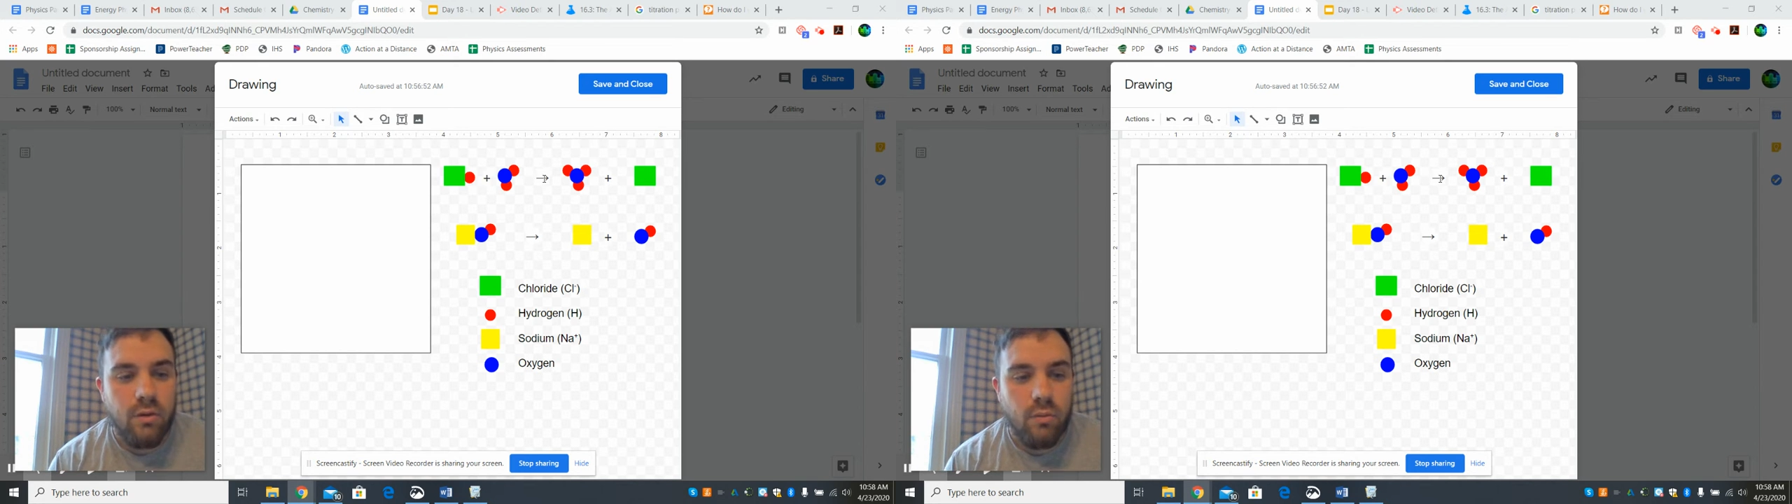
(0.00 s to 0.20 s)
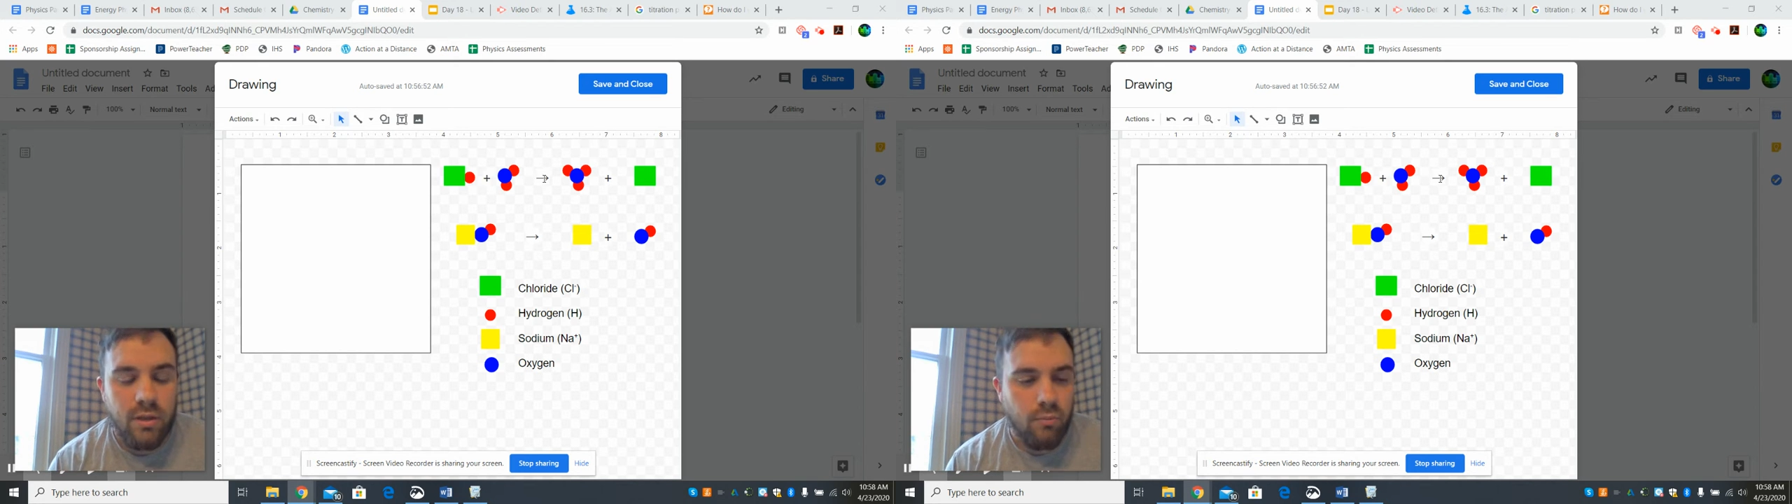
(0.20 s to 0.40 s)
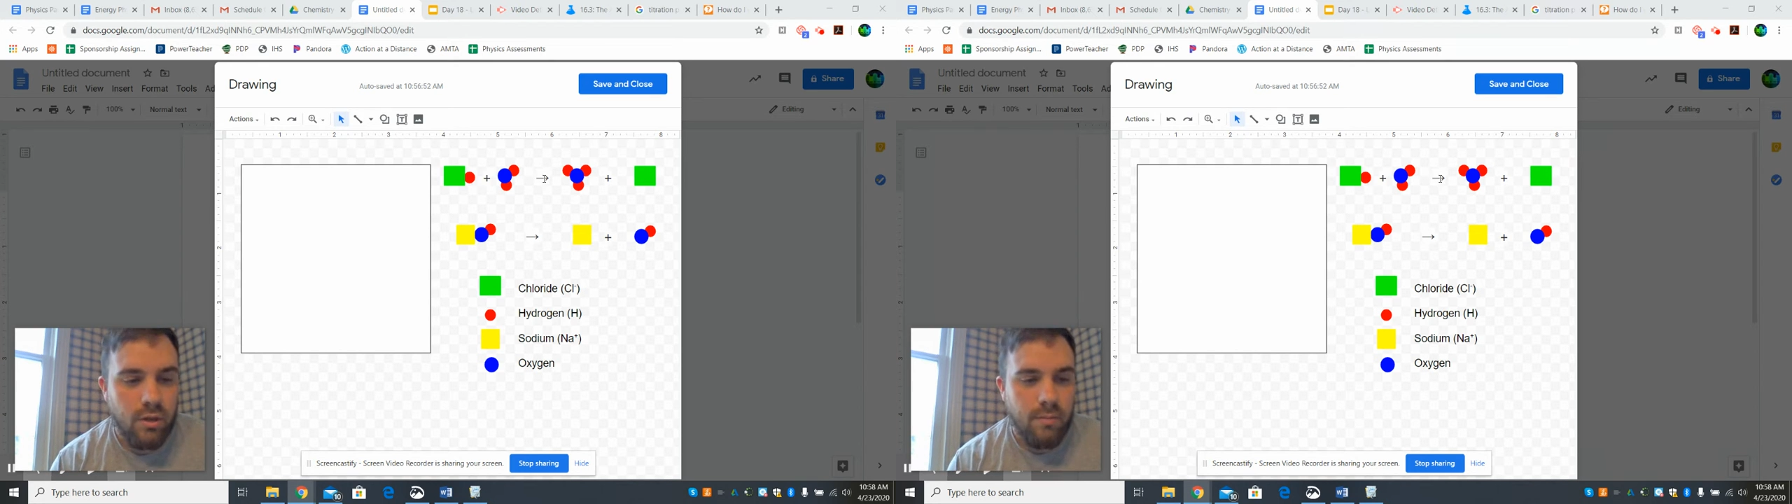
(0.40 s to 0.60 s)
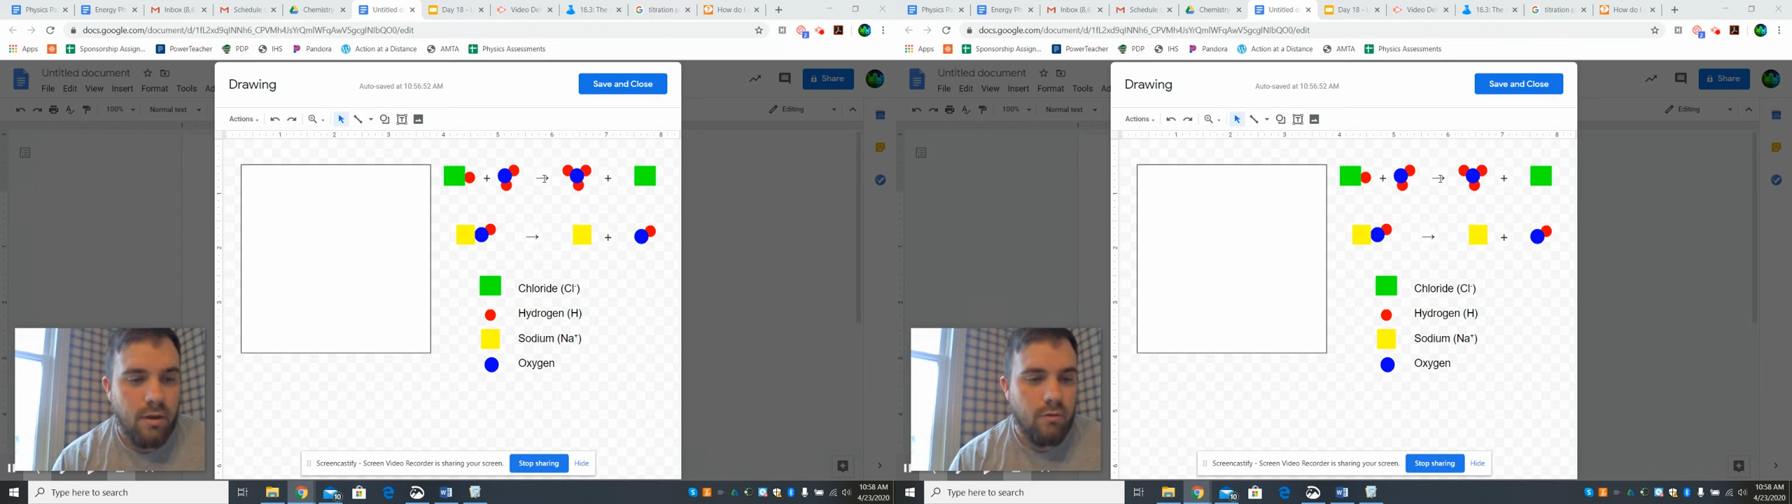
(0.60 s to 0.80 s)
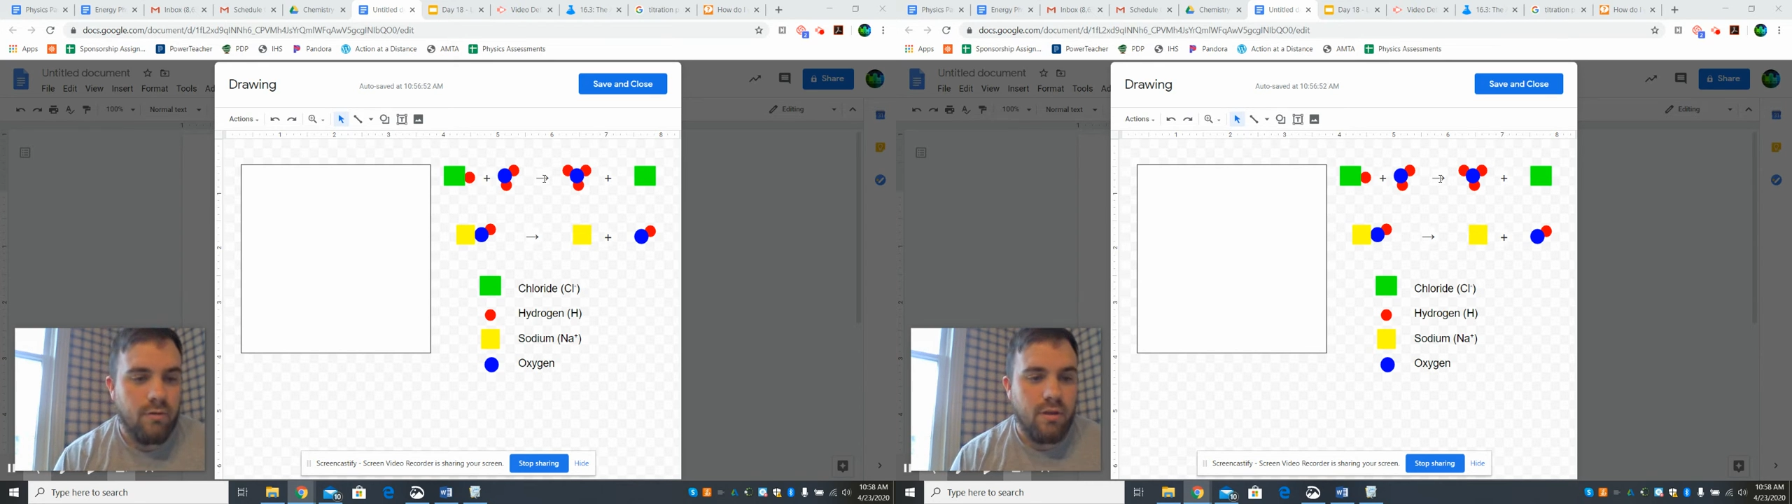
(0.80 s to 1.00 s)
equilibrium
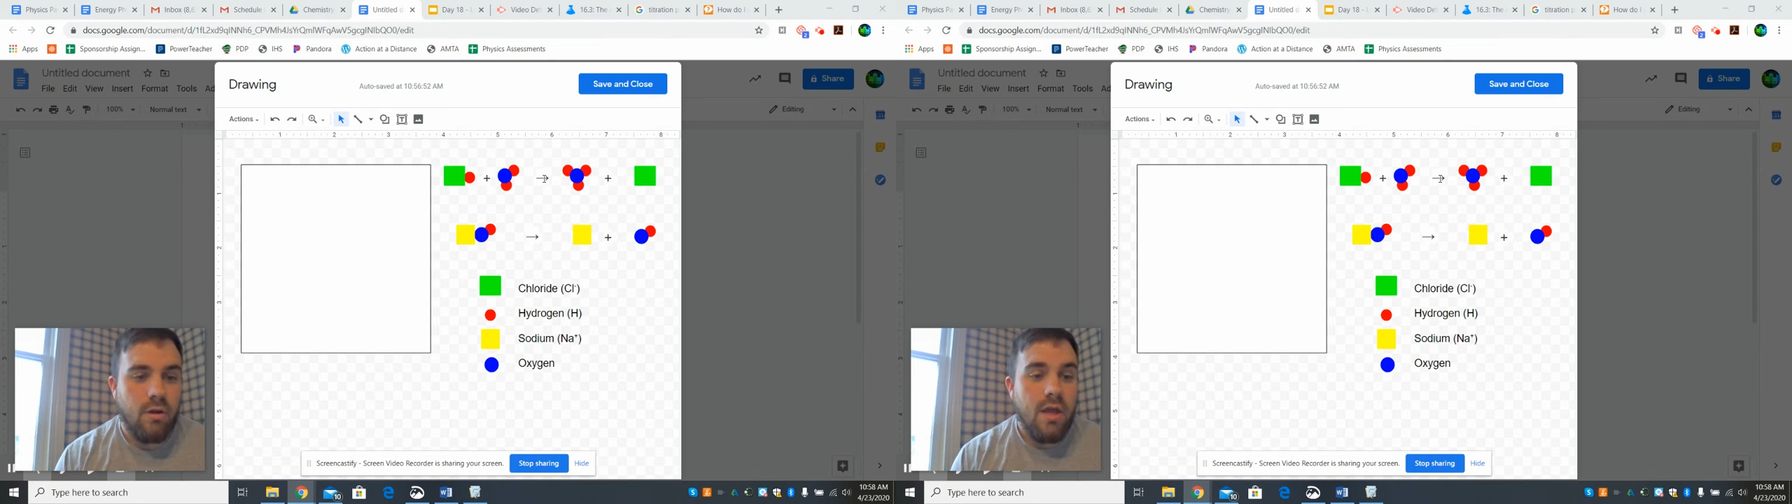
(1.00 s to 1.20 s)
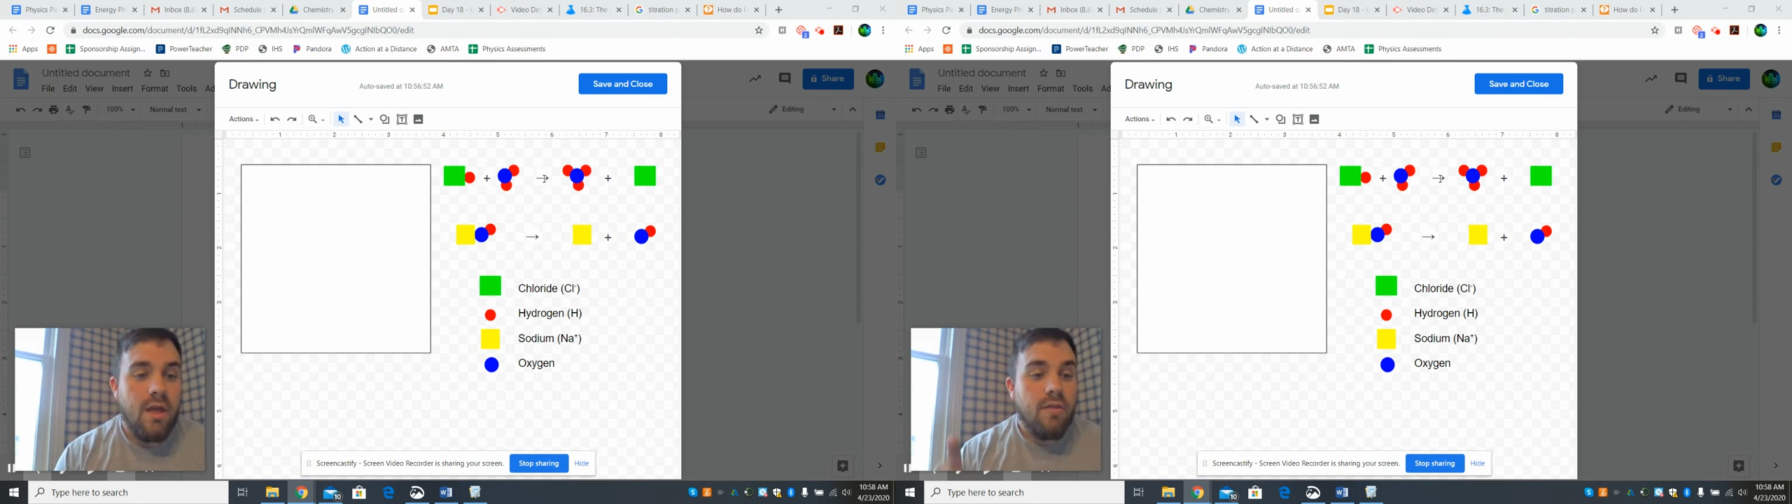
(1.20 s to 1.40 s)
arrows here.